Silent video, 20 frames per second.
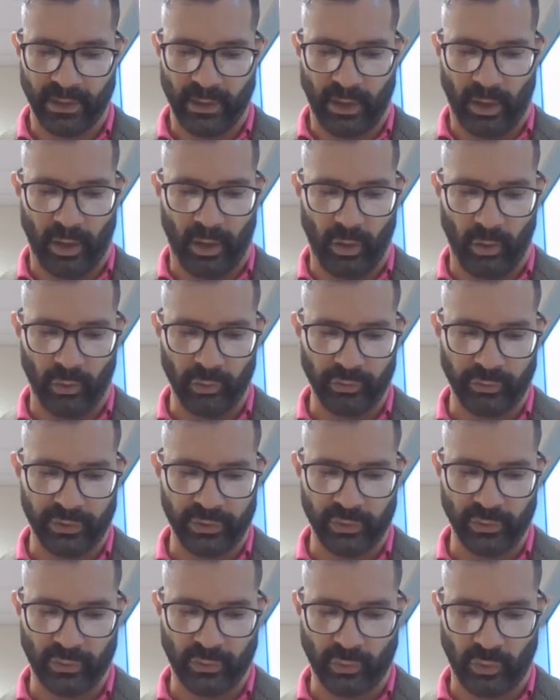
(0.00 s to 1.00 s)
A holder in
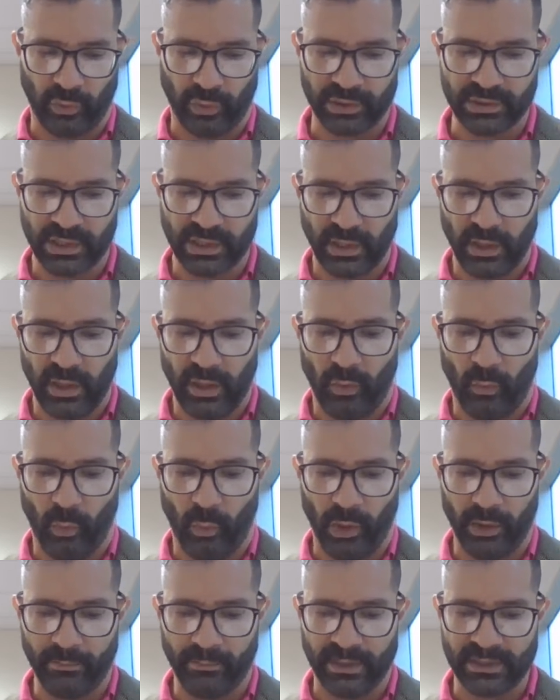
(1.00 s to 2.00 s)
due course,
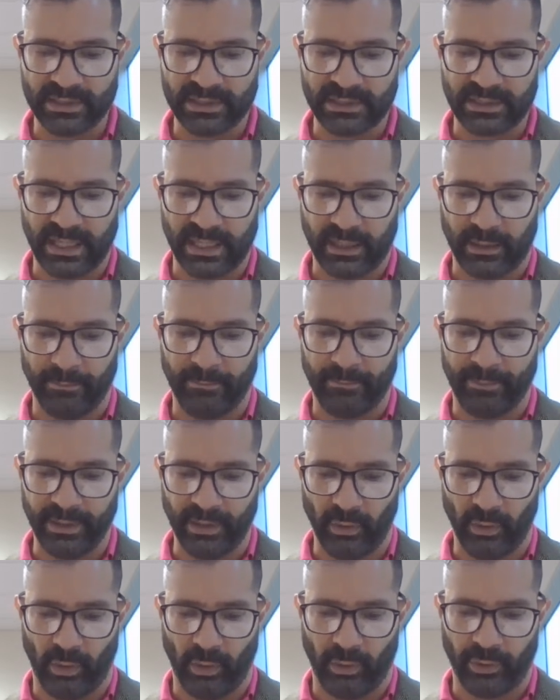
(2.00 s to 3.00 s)
one must take a
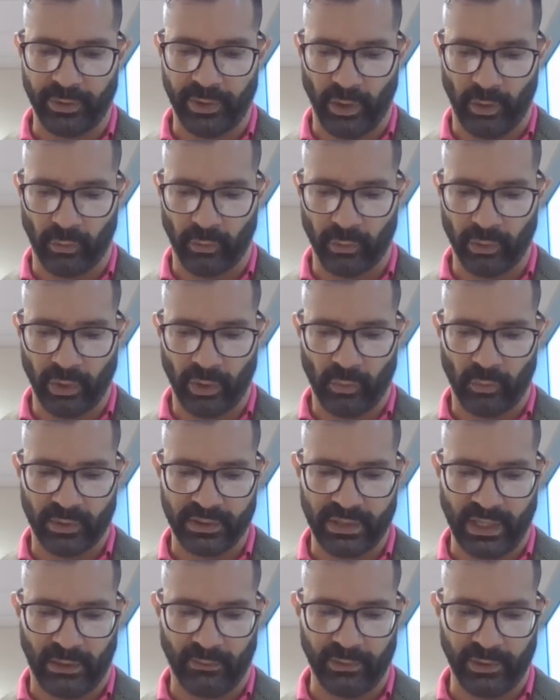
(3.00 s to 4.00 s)
bill or note
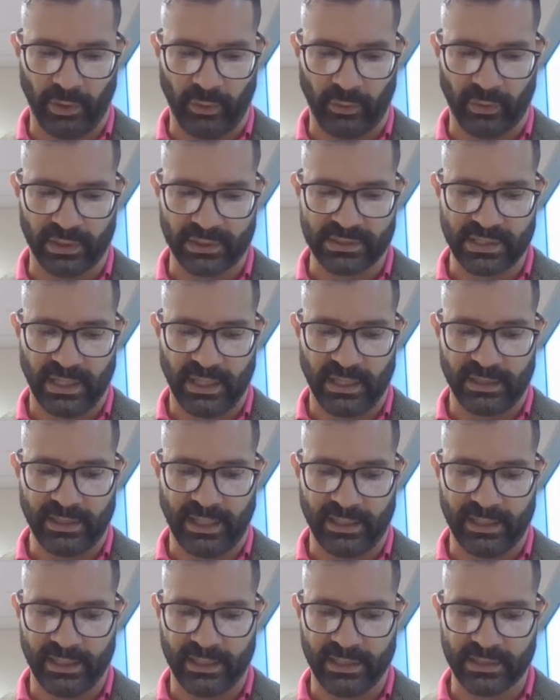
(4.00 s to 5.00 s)
without notice
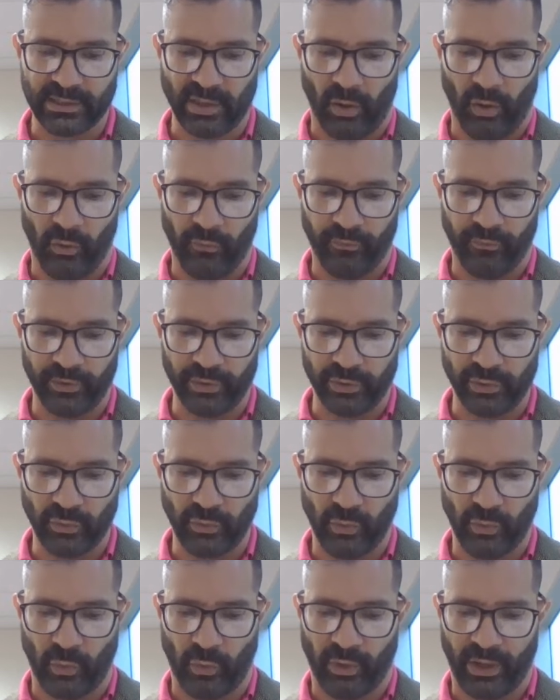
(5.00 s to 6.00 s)
that it is
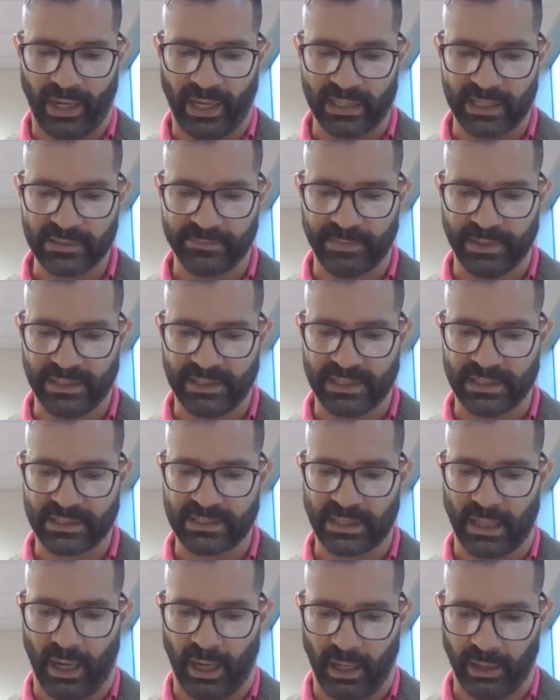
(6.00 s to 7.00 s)
overdue or has been
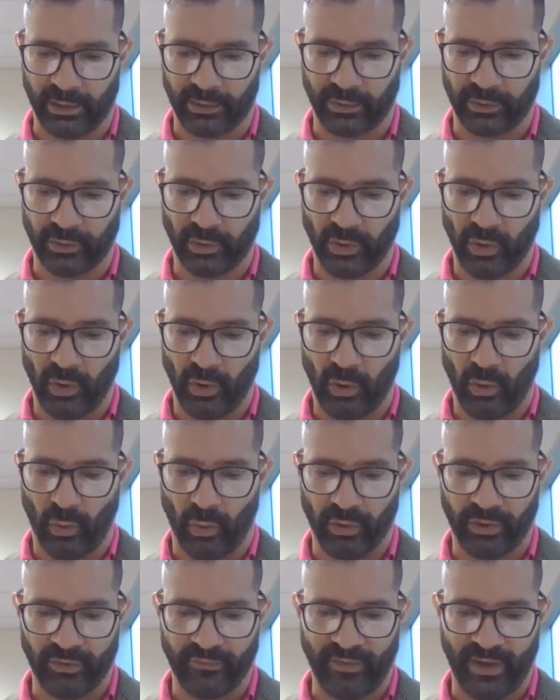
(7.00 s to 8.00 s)
dishonored,
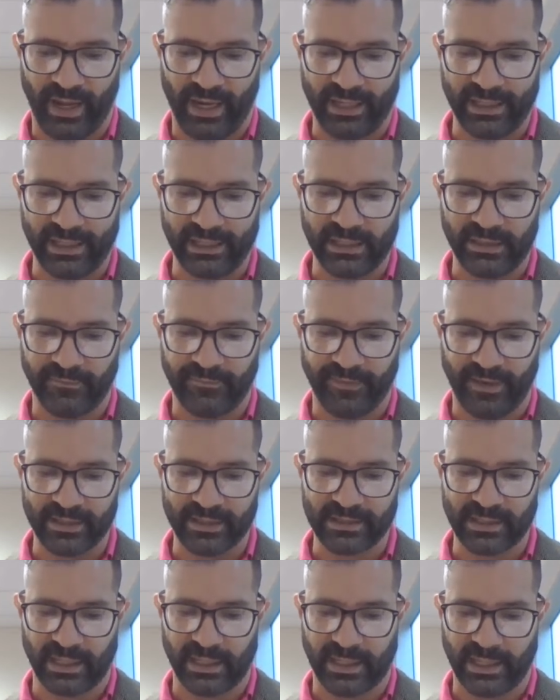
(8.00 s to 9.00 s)
or of any
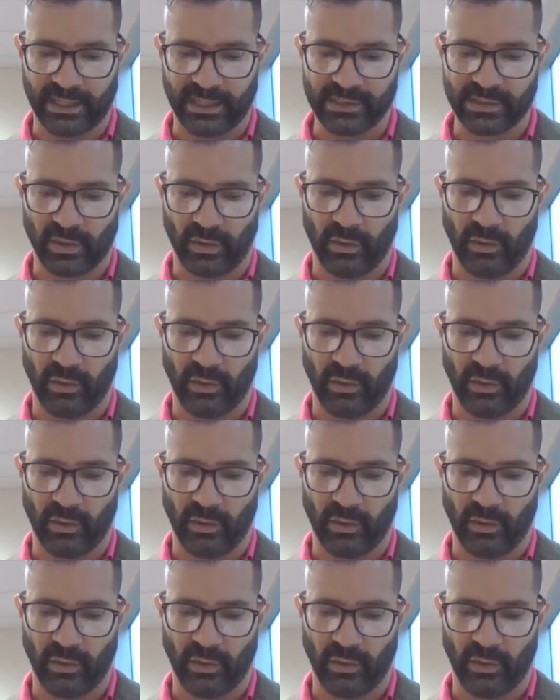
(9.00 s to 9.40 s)
defense against